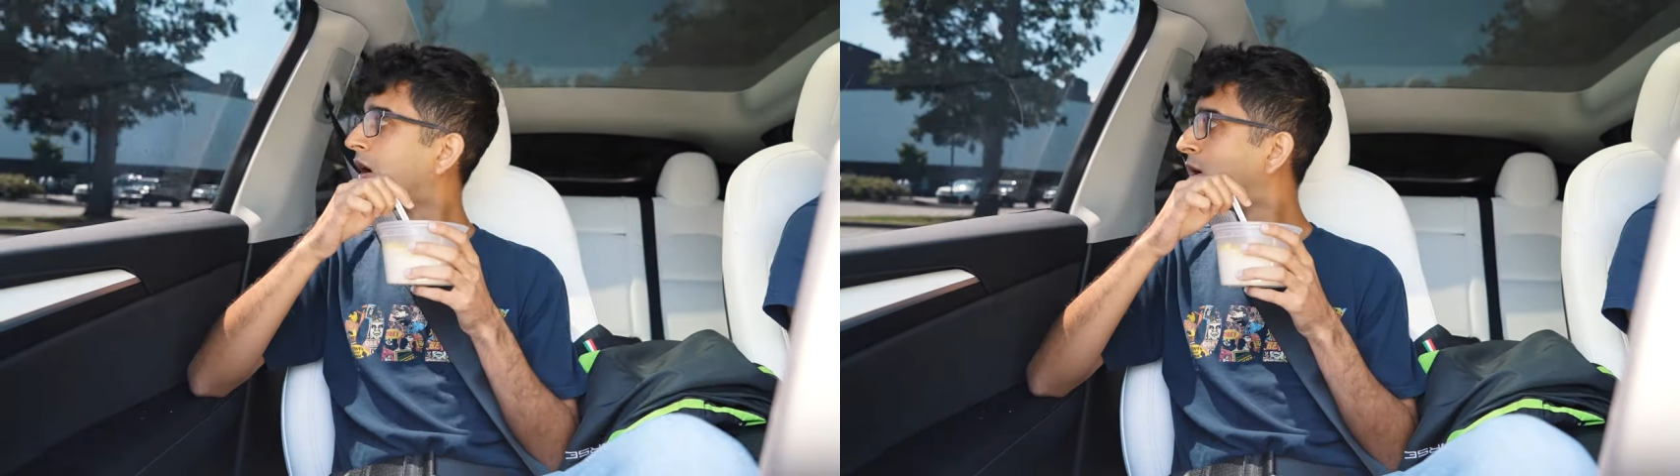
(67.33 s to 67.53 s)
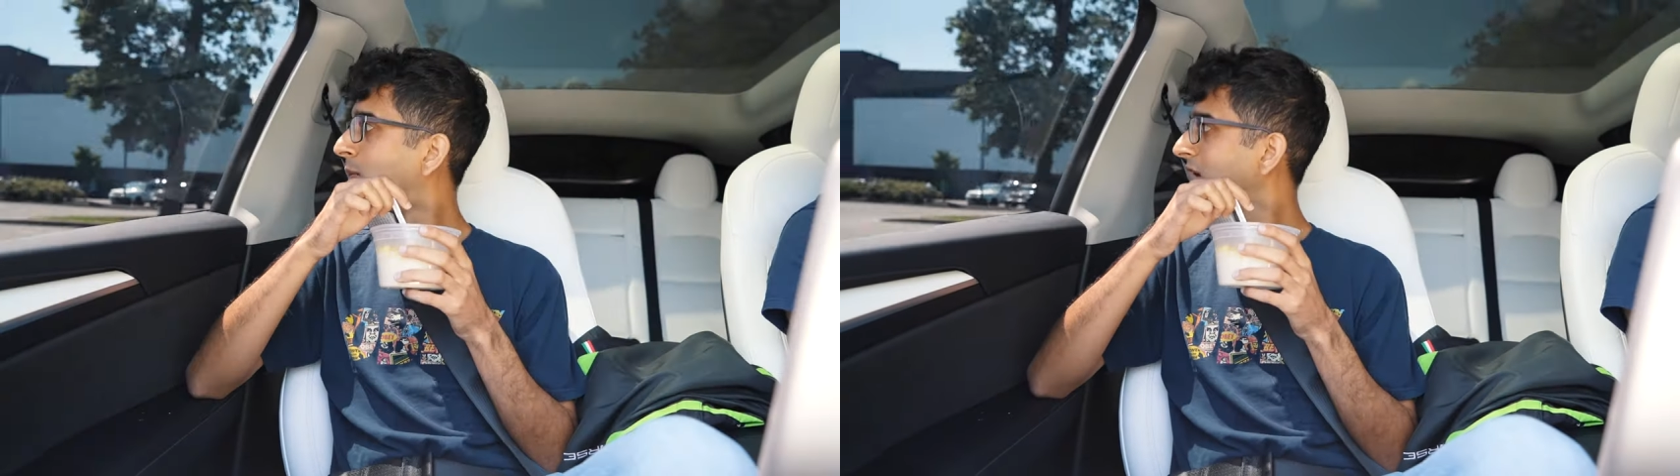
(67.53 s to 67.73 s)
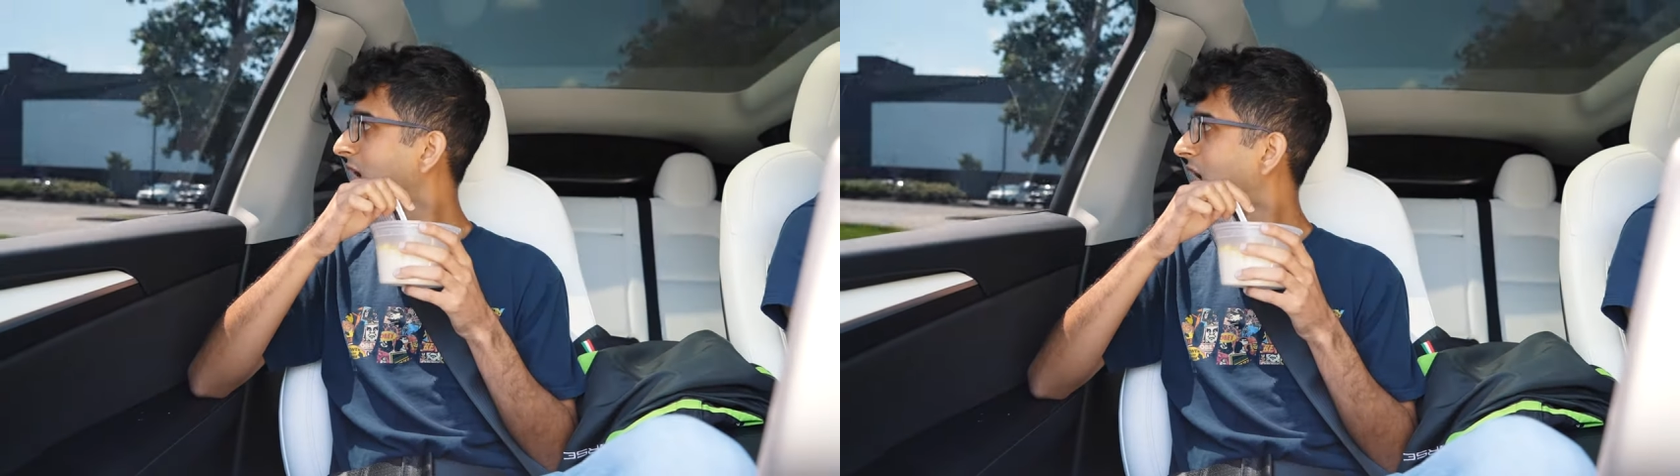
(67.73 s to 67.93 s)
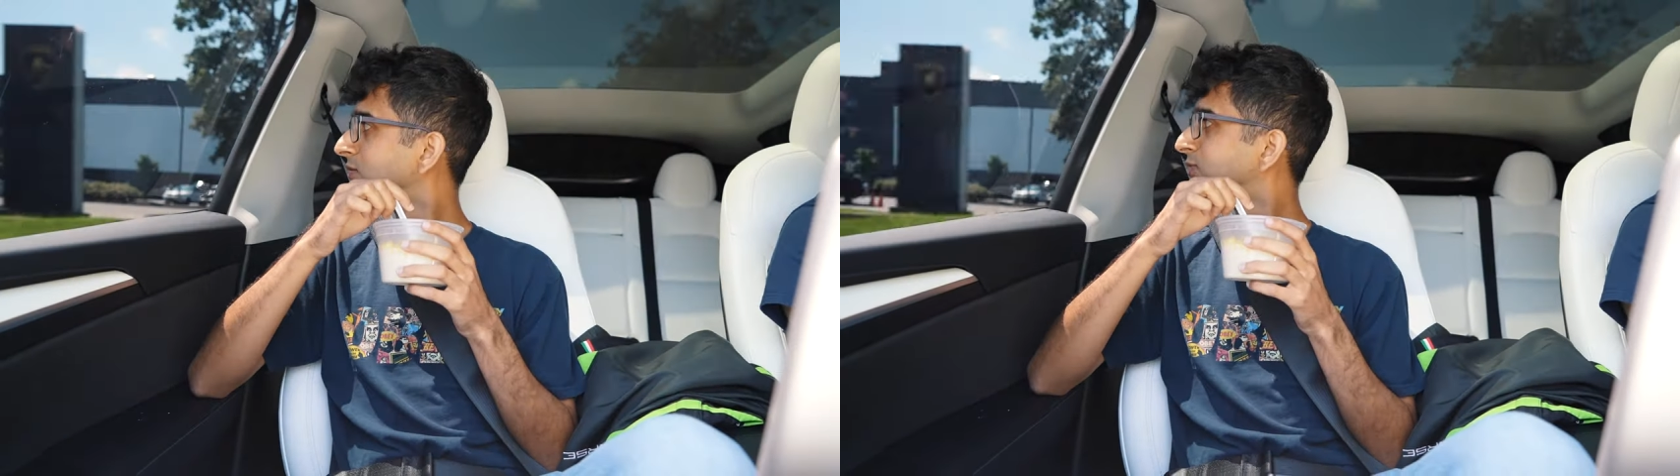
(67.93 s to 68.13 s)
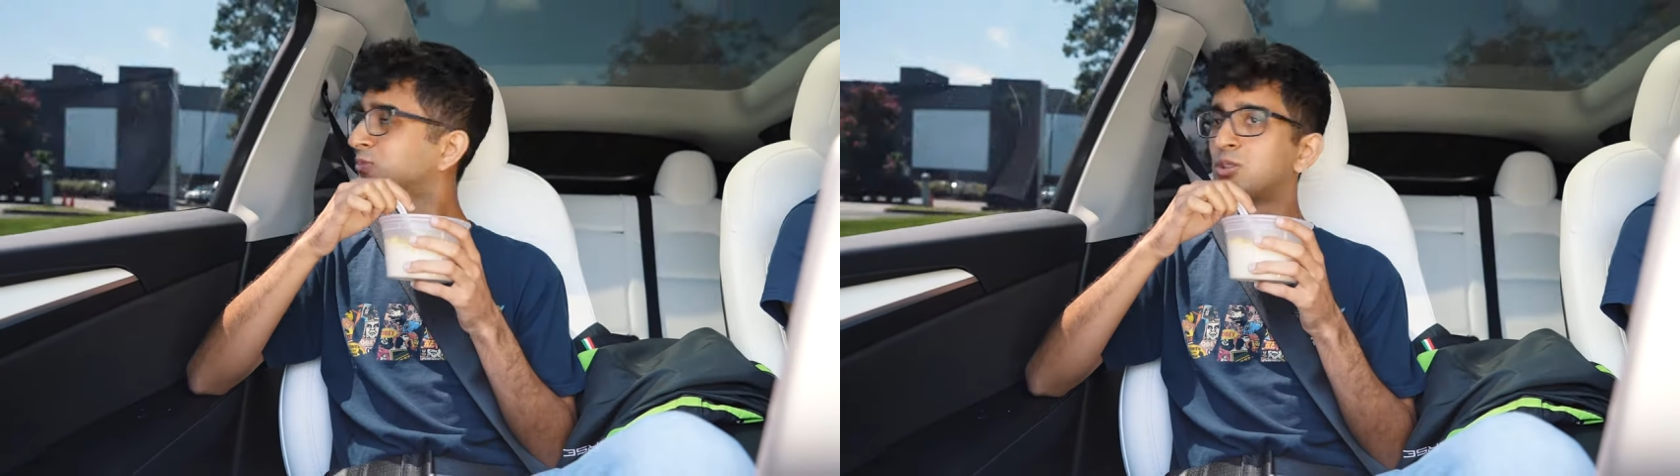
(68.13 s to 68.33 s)
Oh my
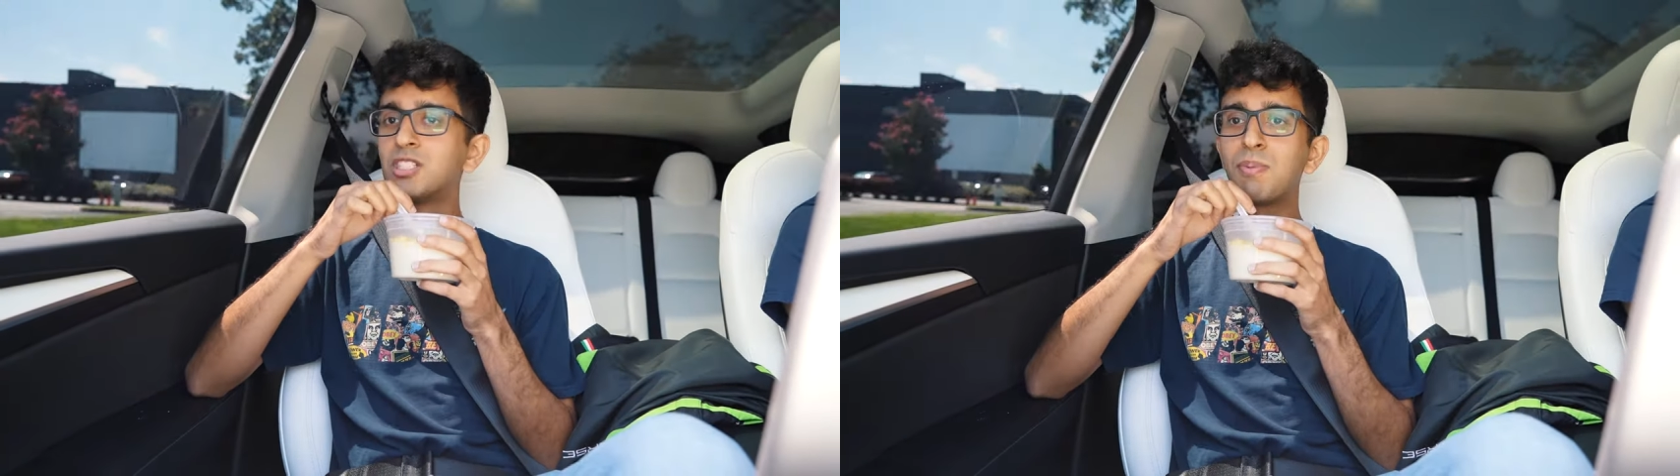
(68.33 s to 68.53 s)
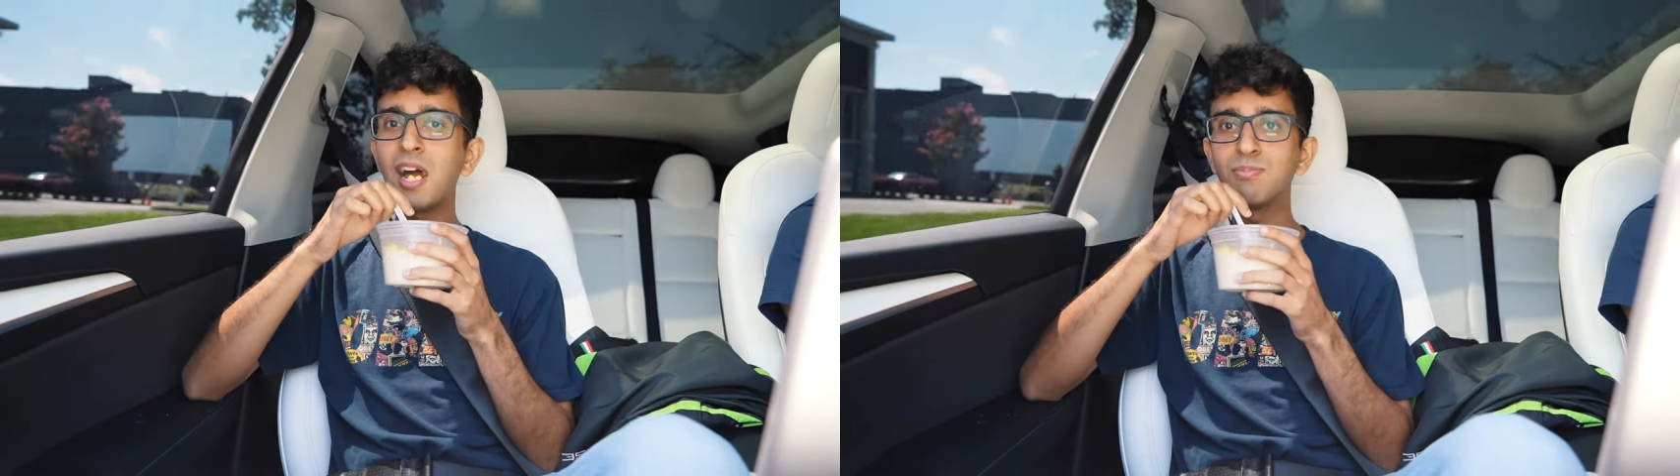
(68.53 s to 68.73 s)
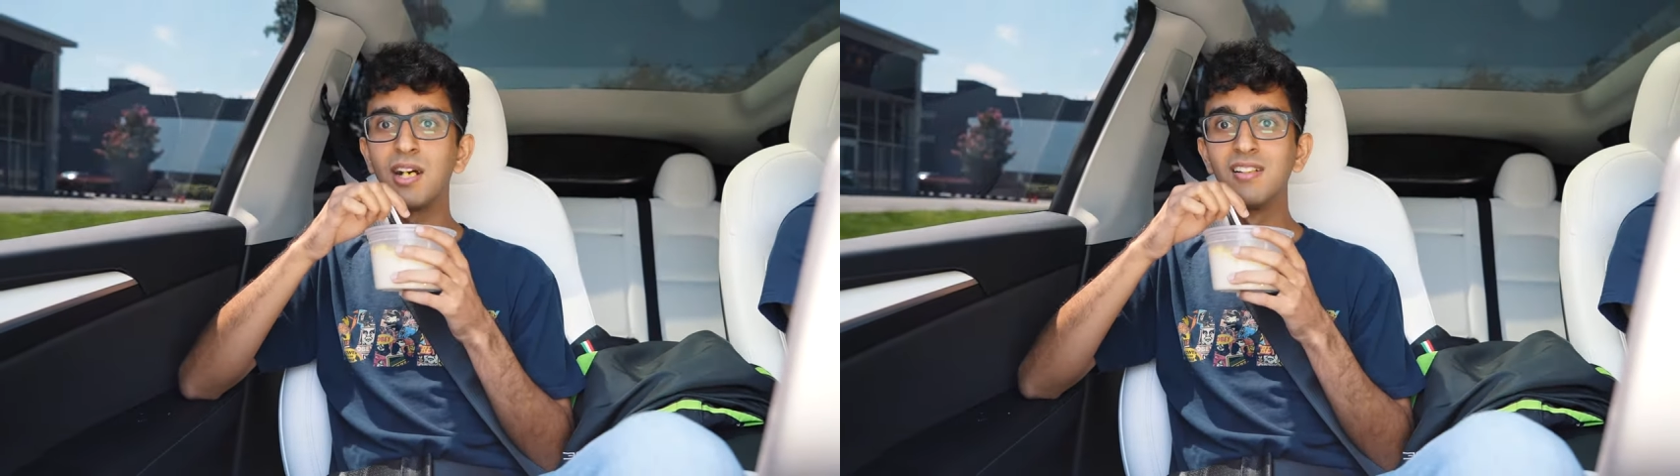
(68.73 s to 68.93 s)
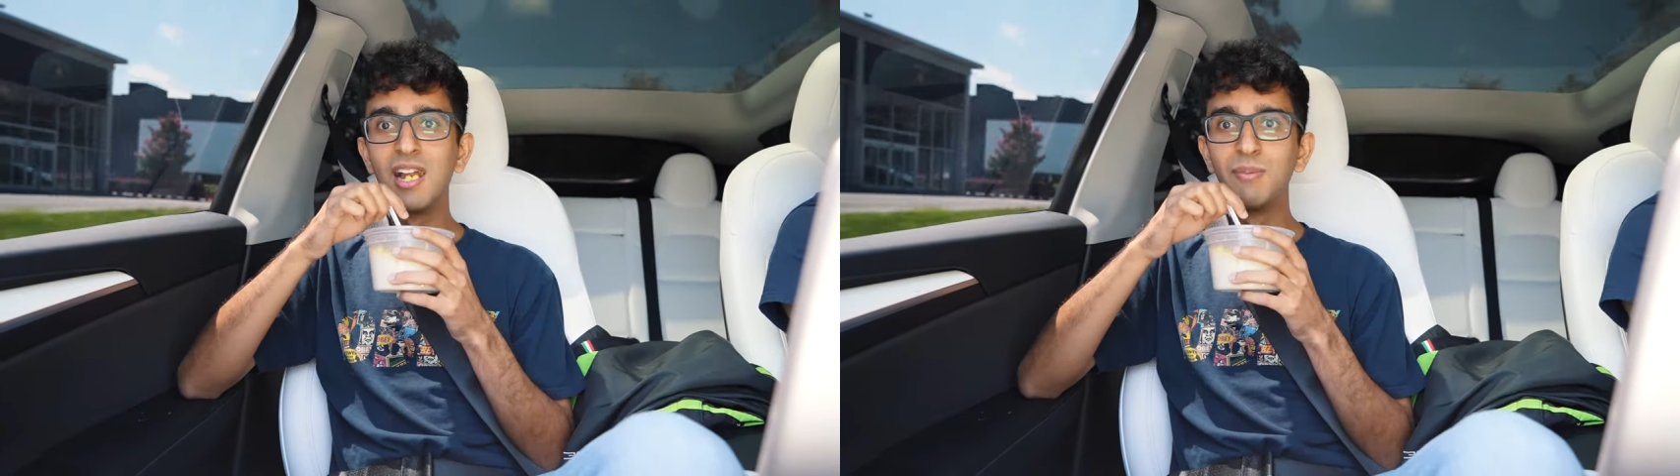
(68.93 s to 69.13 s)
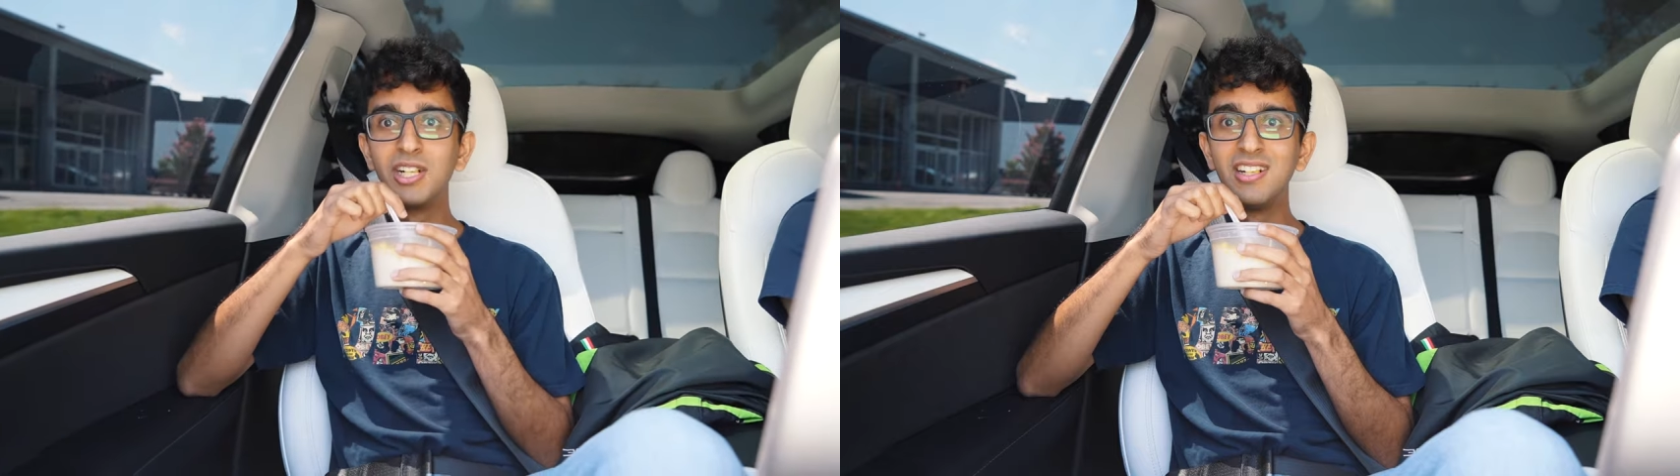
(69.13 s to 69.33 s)
God, we just passed by the
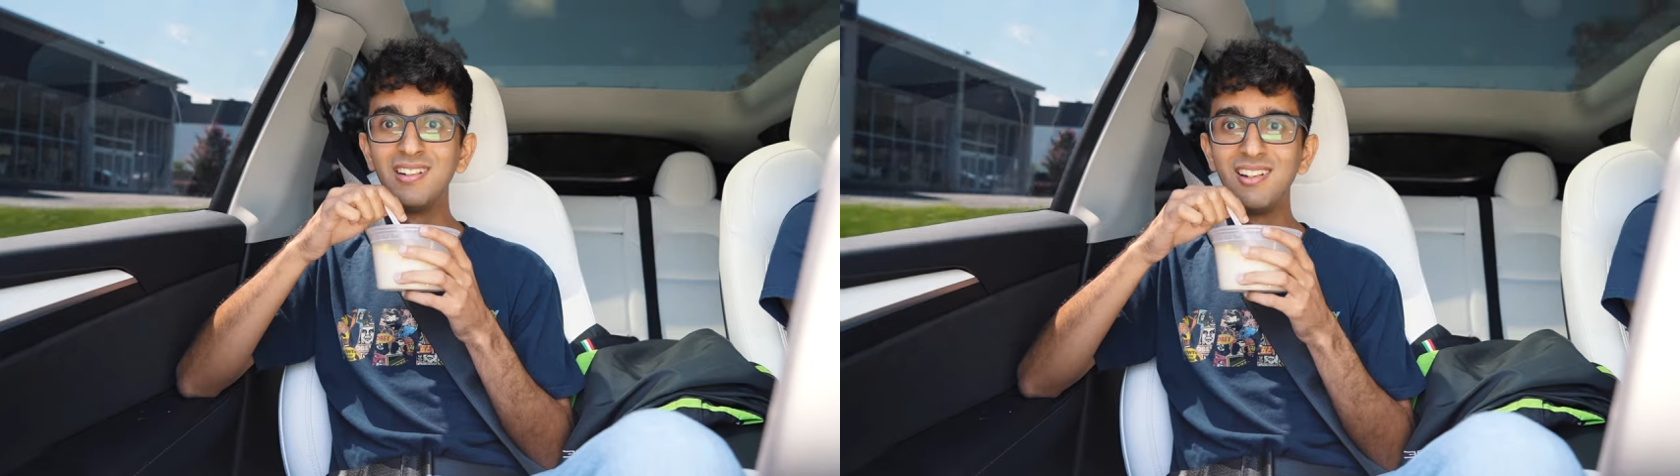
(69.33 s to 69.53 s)
Lamborghini